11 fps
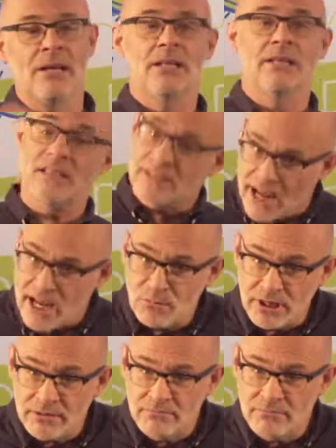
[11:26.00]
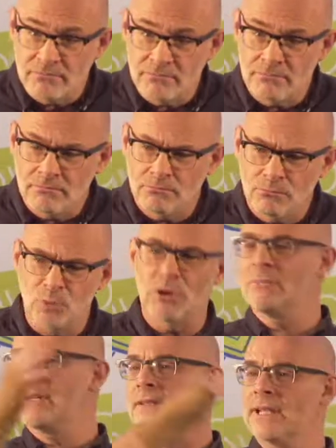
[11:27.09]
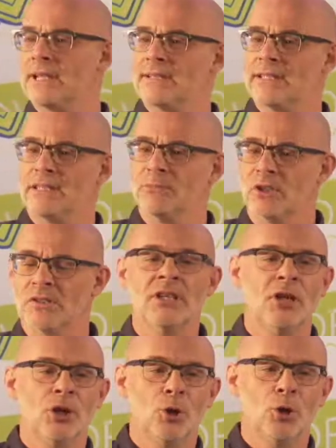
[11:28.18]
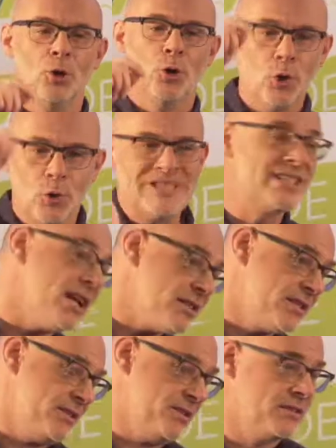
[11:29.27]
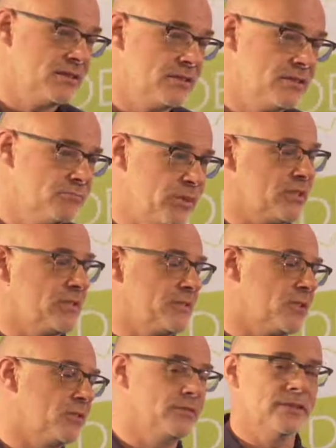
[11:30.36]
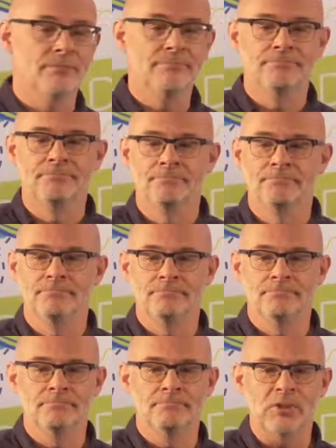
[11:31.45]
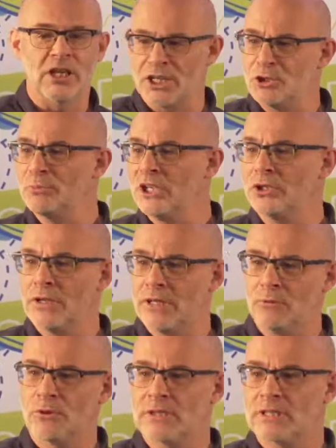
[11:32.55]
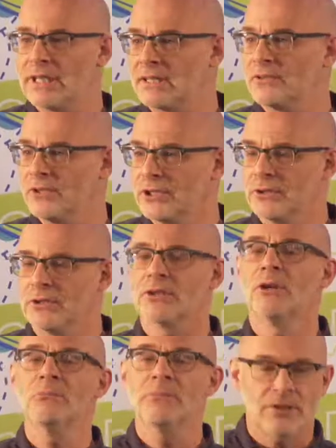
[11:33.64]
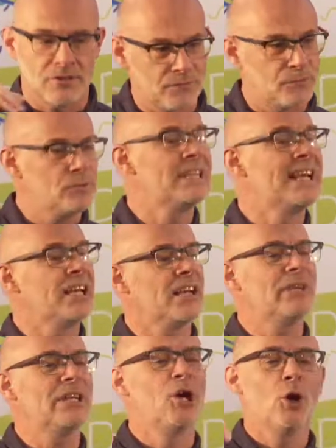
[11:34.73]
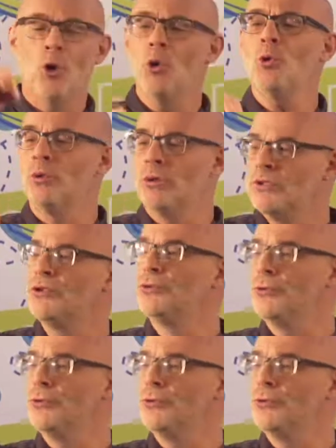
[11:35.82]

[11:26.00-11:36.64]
That's timely. But what about the last 18 months? Who is not here because of COVID? And I don't mean they weren't selected or they couldn't come because of rules. I mean, who do you